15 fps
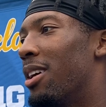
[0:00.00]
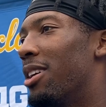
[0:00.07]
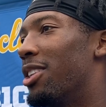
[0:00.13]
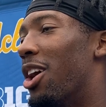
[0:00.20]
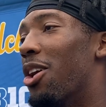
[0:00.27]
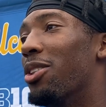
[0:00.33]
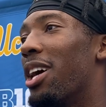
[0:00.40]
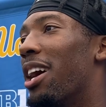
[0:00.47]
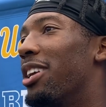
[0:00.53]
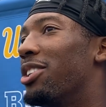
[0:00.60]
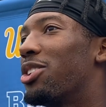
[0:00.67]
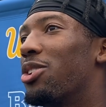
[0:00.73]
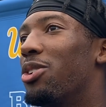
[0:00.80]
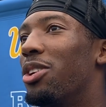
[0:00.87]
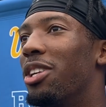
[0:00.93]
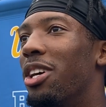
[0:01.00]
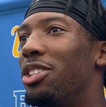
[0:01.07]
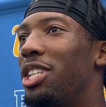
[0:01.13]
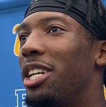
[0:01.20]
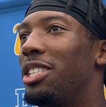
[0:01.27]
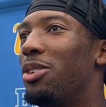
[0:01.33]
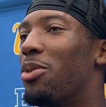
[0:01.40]
the O line is cool. You know,
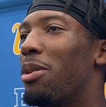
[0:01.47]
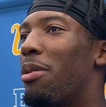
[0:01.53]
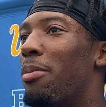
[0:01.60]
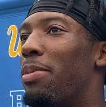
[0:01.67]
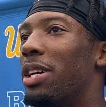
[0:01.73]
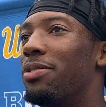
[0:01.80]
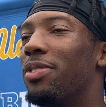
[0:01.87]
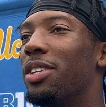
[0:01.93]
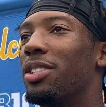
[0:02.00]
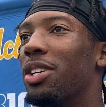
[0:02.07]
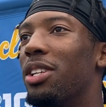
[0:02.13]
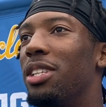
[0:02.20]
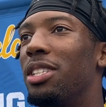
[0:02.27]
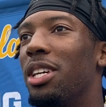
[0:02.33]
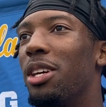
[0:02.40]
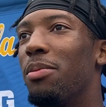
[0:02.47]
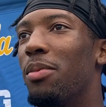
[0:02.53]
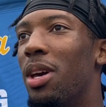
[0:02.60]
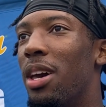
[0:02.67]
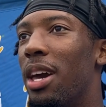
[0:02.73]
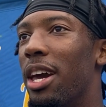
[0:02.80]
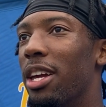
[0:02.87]
JC, one of my best friends on the team,
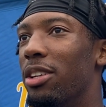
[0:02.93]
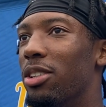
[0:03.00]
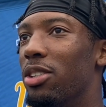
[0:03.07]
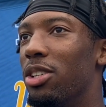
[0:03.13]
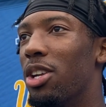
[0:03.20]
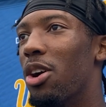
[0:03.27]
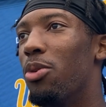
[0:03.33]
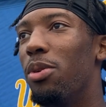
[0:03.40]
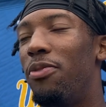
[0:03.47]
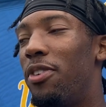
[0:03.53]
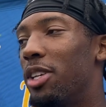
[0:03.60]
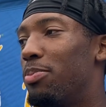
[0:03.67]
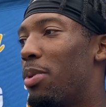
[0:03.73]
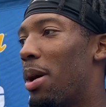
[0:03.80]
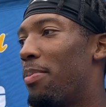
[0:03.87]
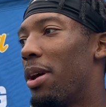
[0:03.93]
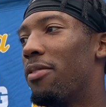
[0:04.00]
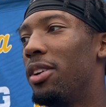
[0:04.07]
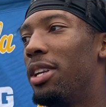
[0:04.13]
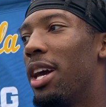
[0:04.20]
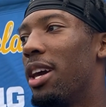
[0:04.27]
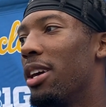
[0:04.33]
and you know we fist bump
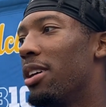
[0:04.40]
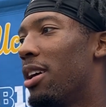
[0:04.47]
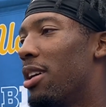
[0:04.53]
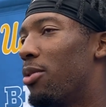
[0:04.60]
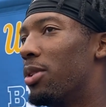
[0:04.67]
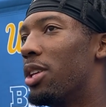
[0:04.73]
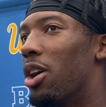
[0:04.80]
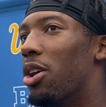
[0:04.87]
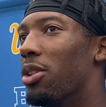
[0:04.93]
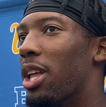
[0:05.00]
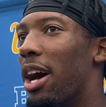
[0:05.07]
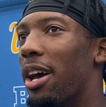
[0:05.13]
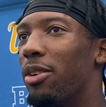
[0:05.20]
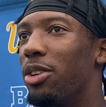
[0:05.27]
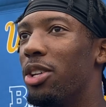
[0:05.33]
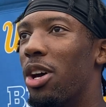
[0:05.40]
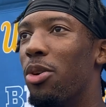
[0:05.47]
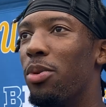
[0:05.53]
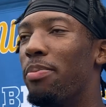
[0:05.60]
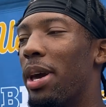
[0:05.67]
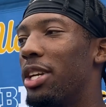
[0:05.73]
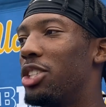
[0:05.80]
every day with the O line. You know,
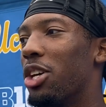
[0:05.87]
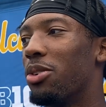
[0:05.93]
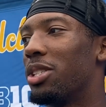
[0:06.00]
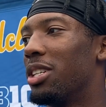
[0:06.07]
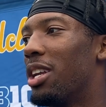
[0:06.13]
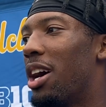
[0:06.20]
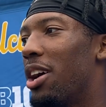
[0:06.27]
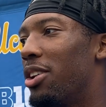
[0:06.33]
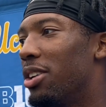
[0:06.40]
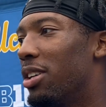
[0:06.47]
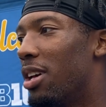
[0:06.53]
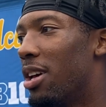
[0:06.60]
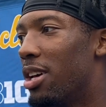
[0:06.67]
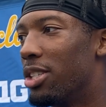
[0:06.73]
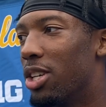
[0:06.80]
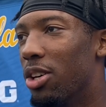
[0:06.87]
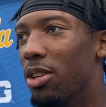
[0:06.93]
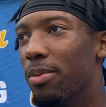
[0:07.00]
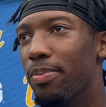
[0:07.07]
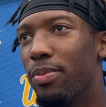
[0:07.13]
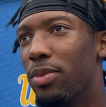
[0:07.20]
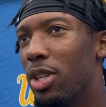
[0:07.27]
we make jokes in the huddle. So
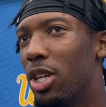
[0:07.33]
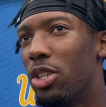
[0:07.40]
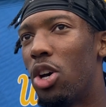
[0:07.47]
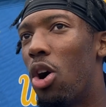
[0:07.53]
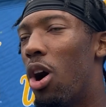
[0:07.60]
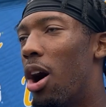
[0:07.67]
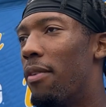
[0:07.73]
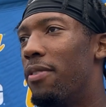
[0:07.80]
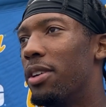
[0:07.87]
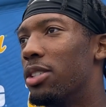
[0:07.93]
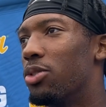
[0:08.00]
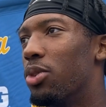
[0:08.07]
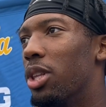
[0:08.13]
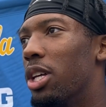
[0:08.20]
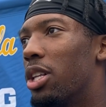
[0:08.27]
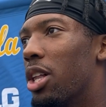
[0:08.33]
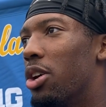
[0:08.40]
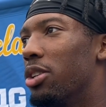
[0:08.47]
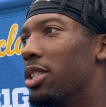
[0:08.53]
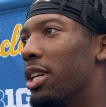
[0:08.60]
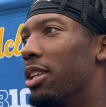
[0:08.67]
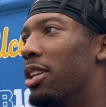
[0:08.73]
this whole offense is really
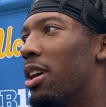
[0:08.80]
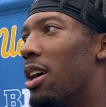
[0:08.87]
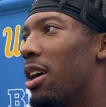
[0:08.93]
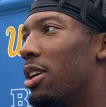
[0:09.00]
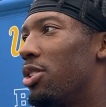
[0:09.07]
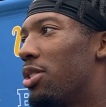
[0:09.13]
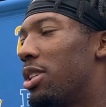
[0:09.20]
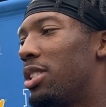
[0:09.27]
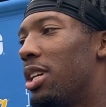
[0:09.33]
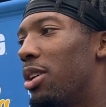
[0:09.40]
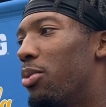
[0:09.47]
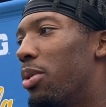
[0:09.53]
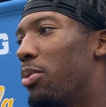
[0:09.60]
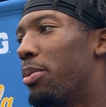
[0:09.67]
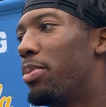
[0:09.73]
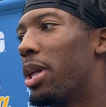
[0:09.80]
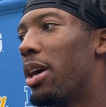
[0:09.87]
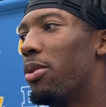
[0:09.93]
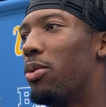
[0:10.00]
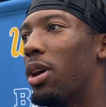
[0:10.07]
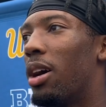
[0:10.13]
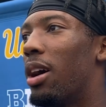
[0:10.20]
close, and you can see it when we play.
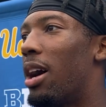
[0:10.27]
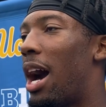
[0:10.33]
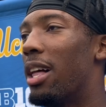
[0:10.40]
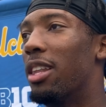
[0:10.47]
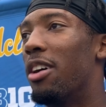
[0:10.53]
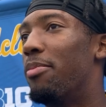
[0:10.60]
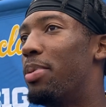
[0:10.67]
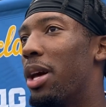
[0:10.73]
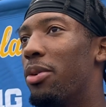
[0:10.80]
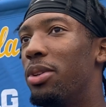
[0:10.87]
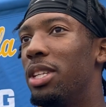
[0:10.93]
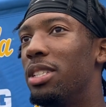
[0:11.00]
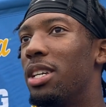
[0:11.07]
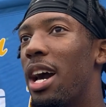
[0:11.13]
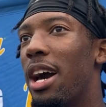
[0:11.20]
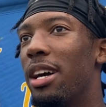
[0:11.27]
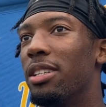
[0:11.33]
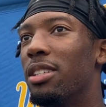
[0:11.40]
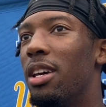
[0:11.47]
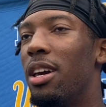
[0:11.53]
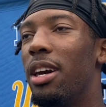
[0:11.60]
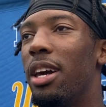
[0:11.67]
I love playing with these guys,
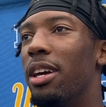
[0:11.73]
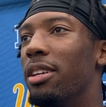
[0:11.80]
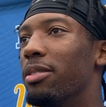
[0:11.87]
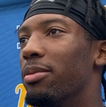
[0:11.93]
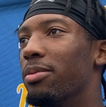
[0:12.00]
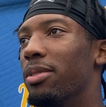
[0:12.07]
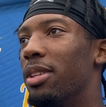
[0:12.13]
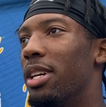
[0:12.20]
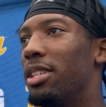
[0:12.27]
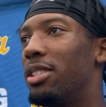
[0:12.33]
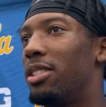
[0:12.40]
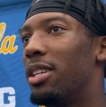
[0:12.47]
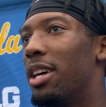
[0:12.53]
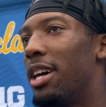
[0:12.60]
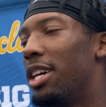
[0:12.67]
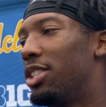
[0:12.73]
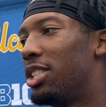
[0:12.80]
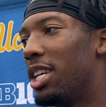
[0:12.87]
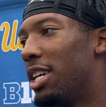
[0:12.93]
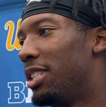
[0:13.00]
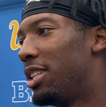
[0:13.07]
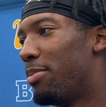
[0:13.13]
and it's it's just
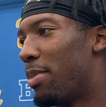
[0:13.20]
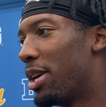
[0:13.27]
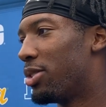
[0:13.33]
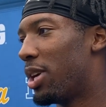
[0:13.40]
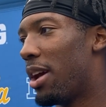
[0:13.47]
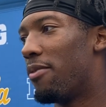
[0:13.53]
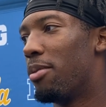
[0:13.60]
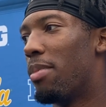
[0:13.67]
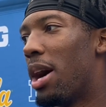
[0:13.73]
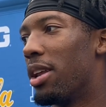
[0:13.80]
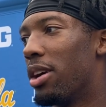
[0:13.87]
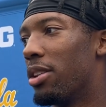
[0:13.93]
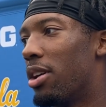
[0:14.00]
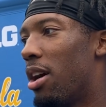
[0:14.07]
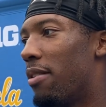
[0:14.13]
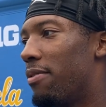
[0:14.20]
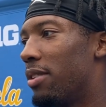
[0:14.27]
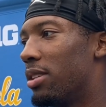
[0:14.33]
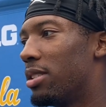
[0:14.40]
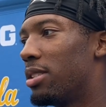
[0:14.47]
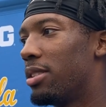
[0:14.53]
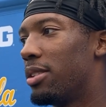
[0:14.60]
easy to mess with everybody on the offense.